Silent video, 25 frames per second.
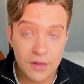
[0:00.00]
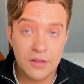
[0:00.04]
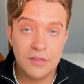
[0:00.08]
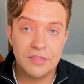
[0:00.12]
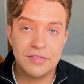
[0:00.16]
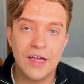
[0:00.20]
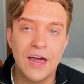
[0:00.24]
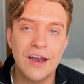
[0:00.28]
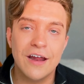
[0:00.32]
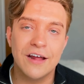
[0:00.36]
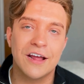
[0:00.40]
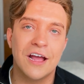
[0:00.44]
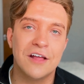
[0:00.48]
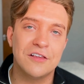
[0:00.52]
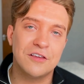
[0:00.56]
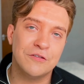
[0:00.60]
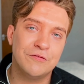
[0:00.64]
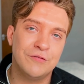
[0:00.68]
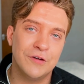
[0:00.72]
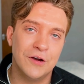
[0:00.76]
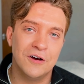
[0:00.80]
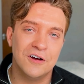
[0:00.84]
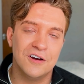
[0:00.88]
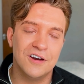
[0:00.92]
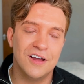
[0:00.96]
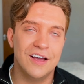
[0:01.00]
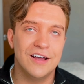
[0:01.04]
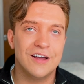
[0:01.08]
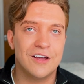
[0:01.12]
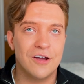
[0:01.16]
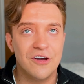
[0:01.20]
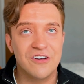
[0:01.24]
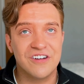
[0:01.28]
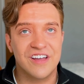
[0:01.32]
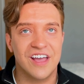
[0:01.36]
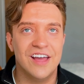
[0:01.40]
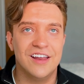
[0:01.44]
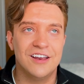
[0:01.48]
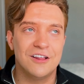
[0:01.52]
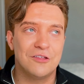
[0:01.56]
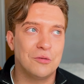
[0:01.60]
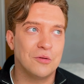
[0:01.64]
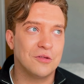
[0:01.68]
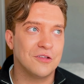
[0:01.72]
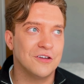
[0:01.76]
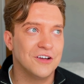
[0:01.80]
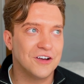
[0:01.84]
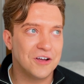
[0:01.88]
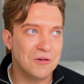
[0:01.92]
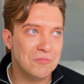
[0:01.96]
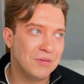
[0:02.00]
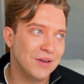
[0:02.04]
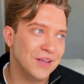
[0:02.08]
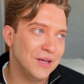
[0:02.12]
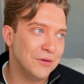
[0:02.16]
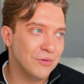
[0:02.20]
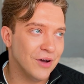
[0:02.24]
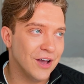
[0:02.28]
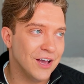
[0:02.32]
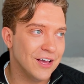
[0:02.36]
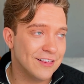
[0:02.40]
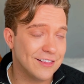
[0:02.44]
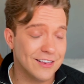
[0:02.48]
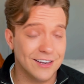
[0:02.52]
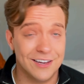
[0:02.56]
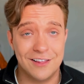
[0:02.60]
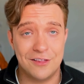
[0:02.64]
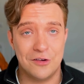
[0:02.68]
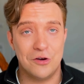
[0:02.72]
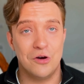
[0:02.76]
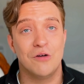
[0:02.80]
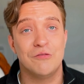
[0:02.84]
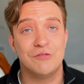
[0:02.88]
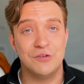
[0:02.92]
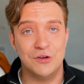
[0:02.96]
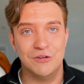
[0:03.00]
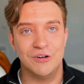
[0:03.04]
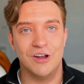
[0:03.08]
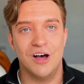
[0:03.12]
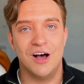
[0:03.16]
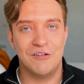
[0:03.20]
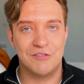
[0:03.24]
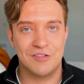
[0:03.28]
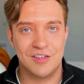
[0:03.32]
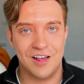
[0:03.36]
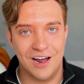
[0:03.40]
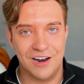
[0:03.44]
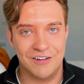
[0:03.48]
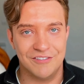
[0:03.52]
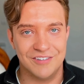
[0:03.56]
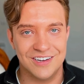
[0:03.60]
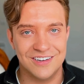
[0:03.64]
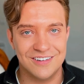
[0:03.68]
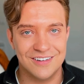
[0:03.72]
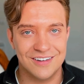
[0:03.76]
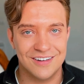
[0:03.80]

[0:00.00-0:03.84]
Then I get to feel like, okay, this wasn't a complete waste, at least I got a few laughs out of it.